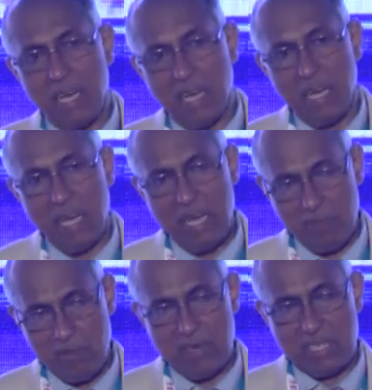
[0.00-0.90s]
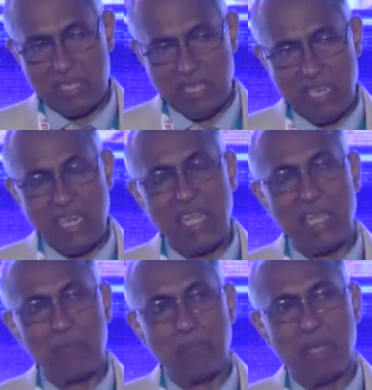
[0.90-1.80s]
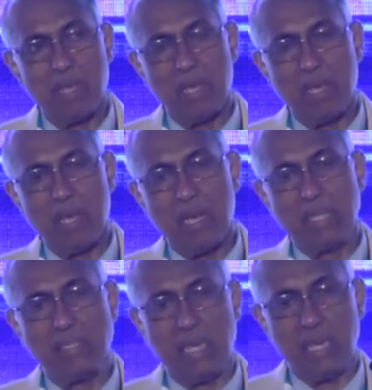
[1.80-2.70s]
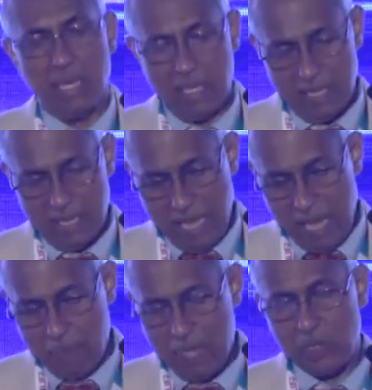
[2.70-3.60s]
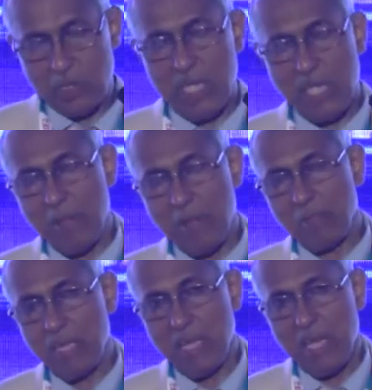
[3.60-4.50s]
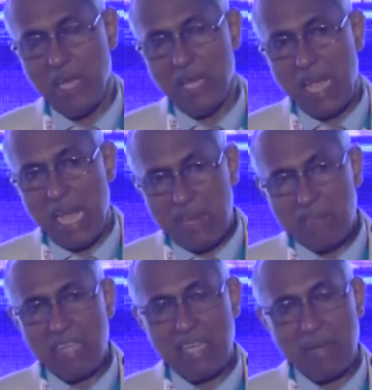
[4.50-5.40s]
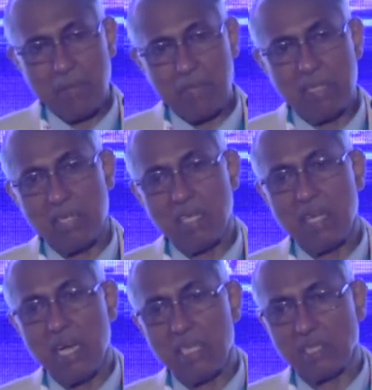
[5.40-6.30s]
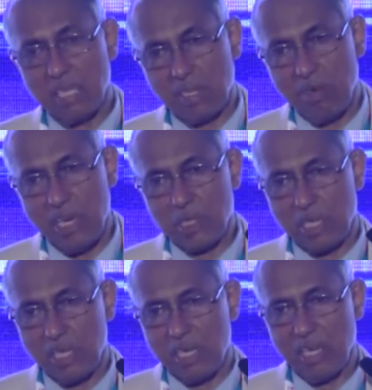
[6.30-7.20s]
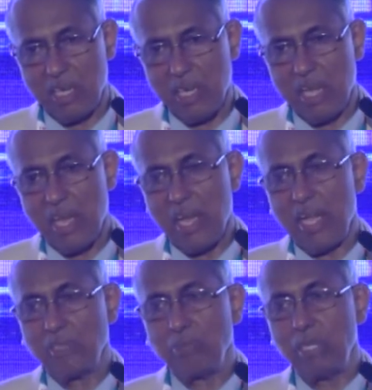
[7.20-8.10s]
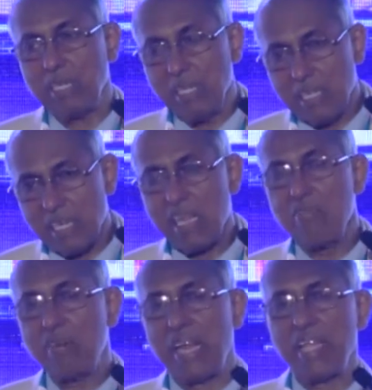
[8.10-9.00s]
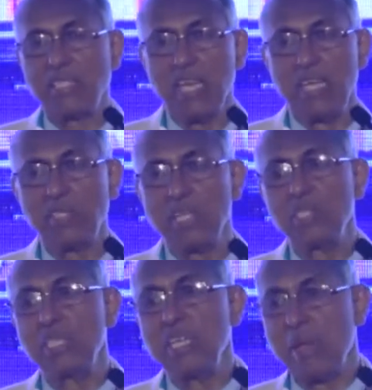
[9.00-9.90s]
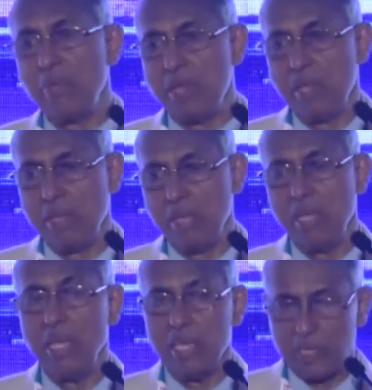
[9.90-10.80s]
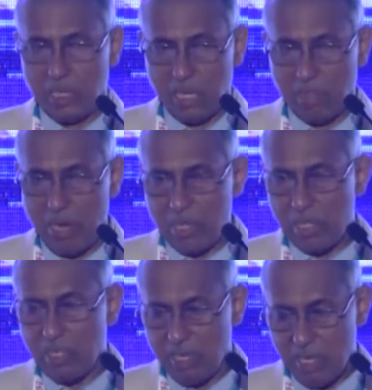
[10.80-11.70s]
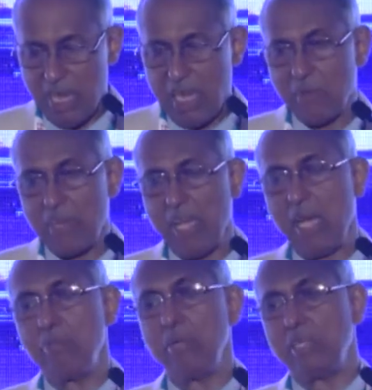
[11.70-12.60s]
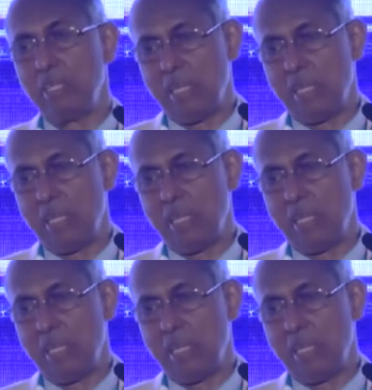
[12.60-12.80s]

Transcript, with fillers: and we were training as the ABC, airway, breathing and circulation has been rephrased as CAB, circulation, airway and breathing.